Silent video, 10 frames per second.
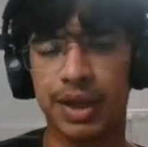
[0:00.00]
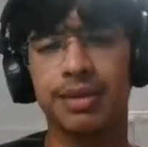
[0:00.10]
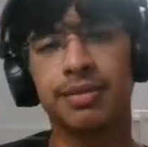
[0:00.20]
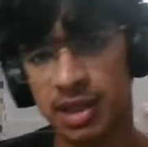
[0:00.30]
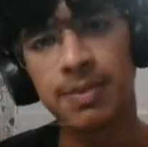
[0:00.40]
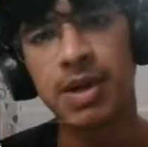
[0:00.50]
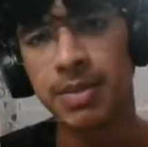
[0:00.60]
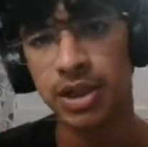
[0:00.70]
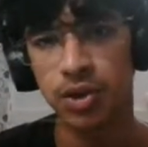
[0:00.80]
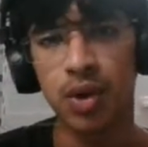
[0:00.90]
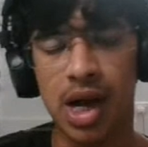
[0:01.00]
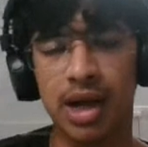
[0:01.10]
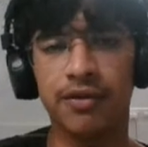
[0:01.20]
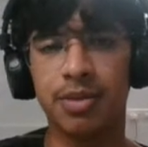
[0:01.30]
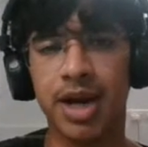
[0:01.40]
Okay, some companies do
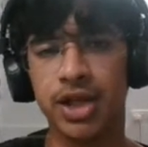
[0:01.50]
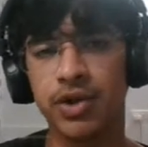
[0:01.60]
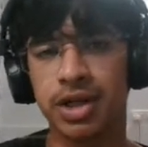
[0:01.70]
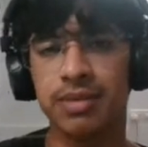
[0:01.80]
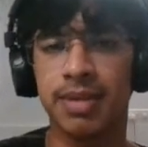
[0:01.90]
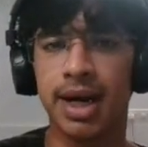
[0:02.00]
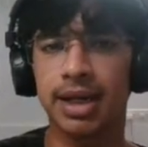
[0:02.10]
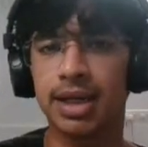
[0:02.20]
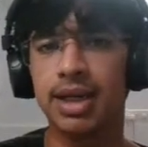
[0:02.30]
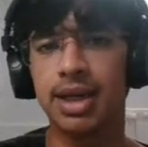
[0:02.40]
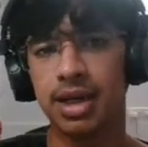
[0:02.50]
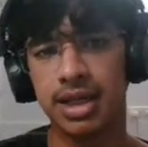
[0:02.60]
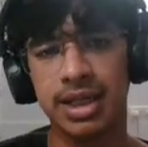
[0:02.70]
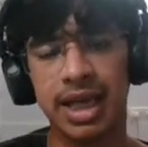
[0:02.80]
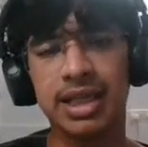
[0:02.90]
hire from graduation, but
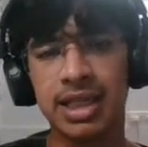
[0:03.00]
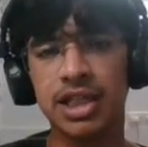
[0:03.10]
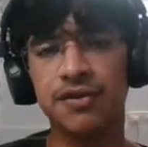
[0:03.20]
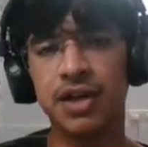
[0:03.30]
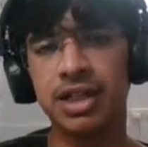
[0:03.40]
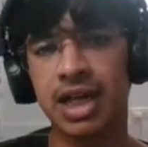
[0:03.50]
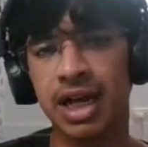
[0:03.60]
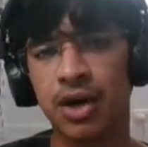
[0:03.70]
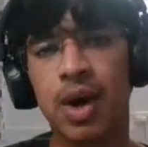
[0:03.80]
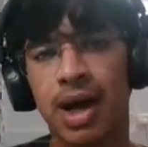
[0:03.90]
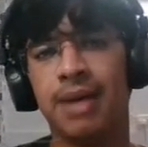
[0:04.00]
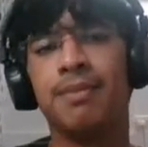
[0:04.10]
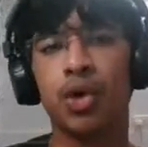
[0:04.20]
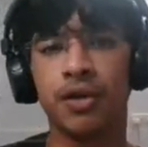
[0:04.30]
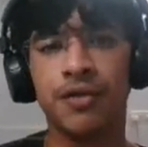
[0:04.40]
these fields are require
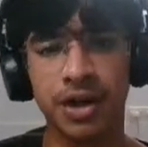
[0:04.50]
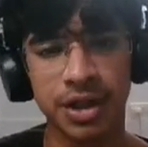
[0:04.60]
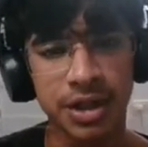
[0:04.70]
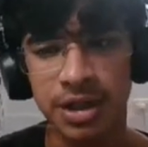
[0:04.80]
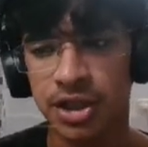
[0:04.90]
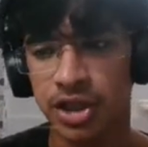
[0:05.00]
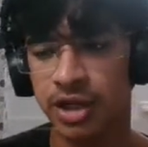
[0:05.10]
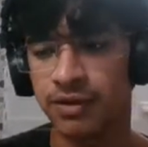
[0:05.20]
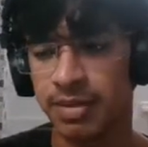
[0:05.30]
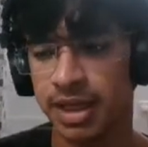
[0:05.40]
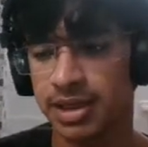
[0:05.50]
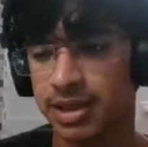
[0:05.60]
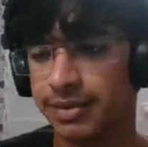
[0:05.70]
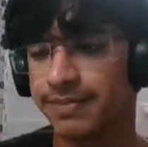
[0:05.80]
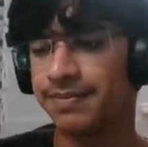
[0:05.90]
more of a research level.
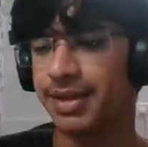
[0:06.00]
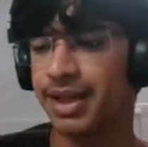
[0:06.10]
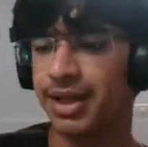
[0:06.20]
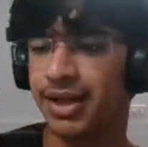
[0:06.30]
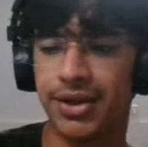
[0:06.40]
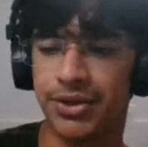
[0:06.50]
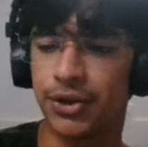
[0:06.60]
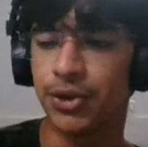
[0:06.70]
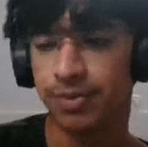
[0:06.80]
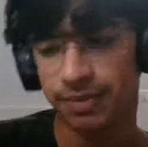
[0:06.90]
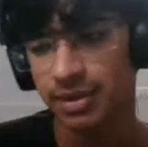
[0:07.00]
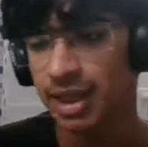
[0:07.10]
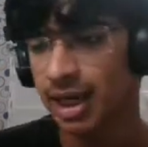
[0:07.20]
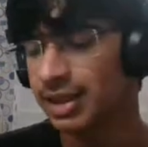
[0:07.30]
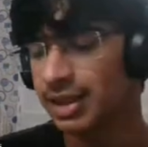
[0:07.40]
So
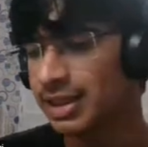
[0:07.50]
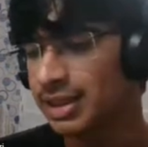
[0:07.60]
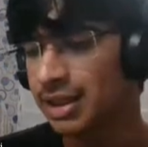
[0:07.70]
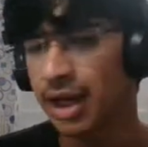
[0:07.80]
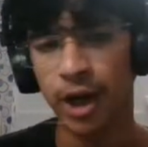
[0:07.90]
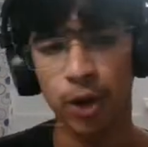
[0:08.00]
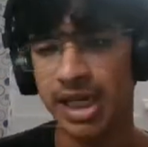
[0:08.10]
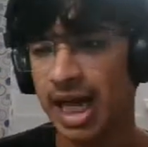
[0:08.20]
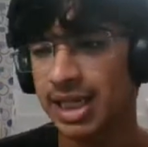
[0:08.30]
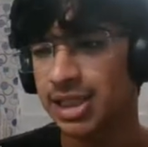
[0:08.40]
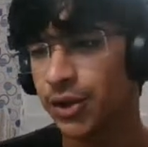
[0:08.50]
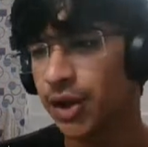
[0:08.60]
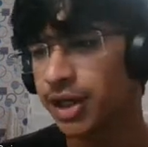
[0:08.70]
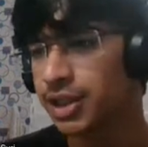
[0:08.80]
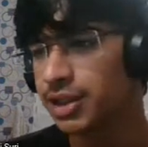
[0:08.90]
yeah, I hope that answers
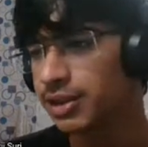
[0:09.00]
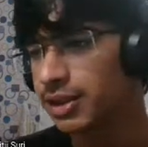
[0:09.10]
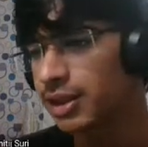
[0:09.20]
the question.